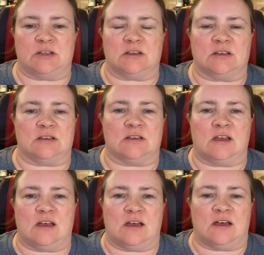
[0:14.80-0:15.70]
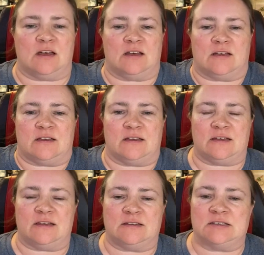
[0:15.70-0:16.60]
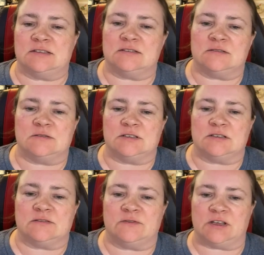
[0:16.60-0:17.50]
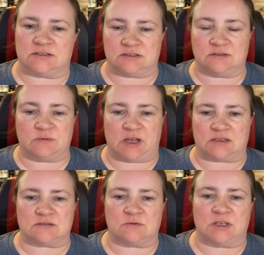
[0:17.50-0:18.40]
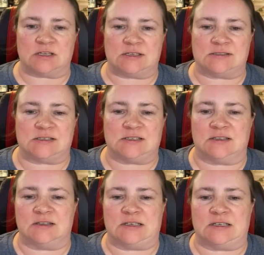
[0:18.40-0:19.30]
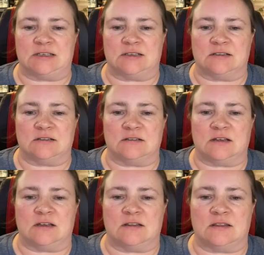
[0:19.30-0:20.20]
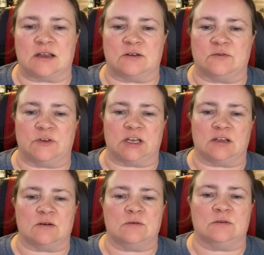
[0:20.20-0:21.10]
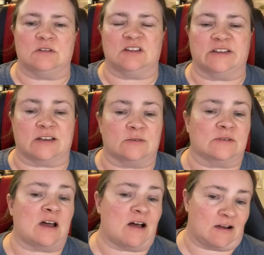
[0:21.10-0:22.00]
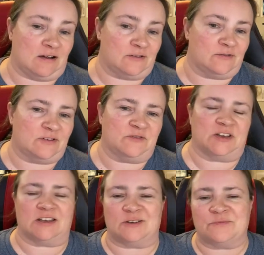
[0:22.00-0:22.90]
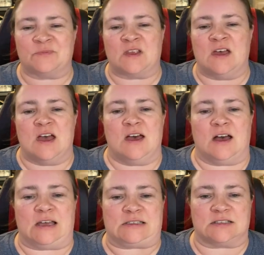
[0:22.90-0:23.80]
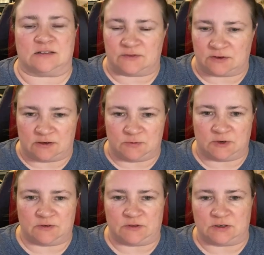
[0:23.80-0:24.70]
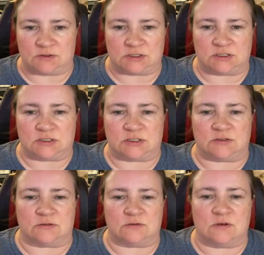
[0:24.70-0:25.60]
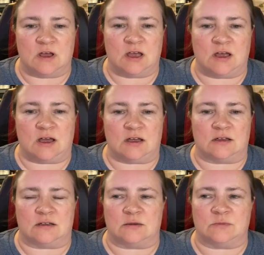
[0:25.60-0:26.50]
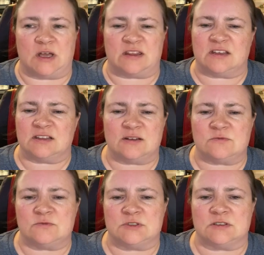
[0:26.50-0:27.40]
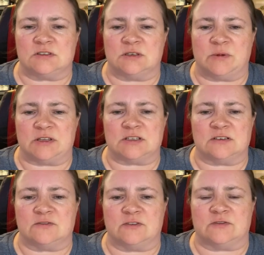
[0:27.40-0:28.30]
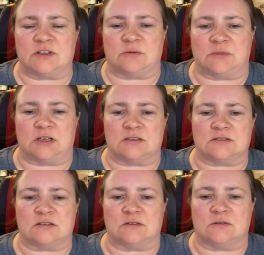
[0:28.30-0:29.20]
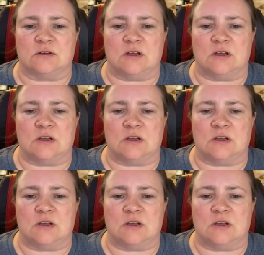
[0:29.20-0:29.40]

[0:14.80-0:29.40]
everybody. I didn't do a Flosstube last week because I did the Lego video, or the Lego knockoff video. I still have 3 more of those to do. I think that one was only about 10 or 15 minutes, so